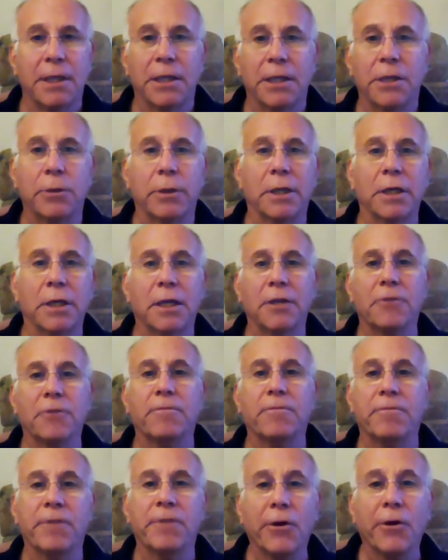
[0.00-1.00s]
You know, another
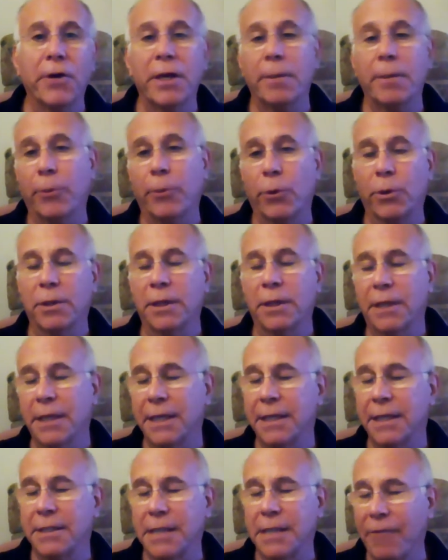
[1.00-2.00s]
very important
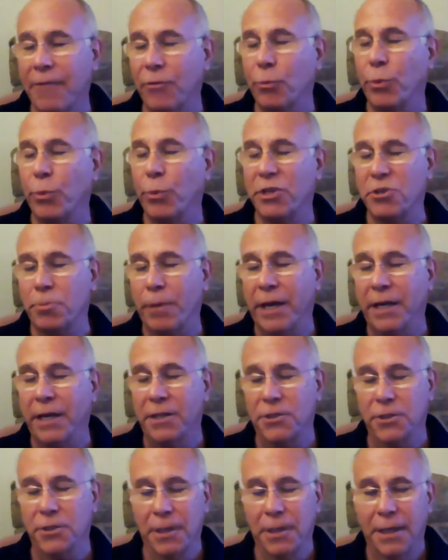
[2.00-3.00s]
thing is have a bridge page.